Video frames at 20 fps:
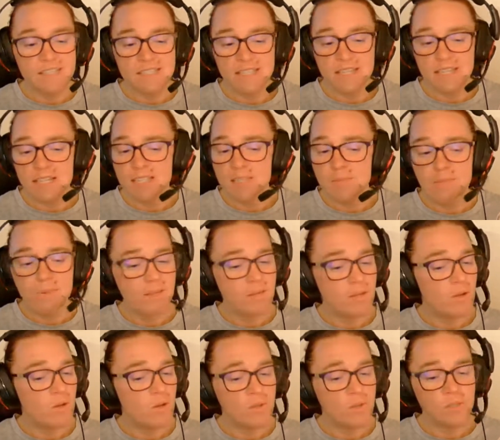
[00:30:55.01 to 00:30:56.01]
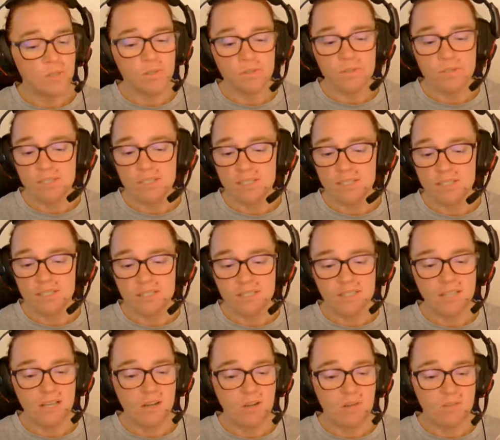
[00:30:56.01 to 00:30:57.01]
that it's been no use," she said
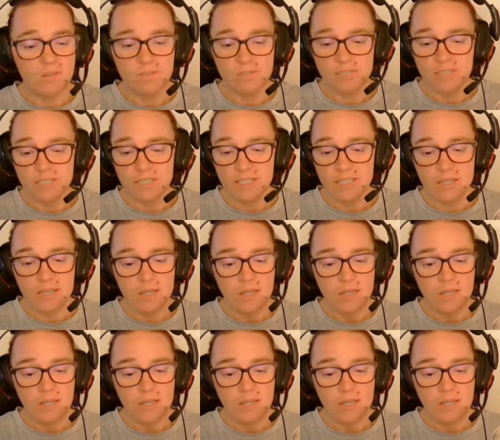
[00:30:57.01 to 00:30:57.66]
sorrowfully.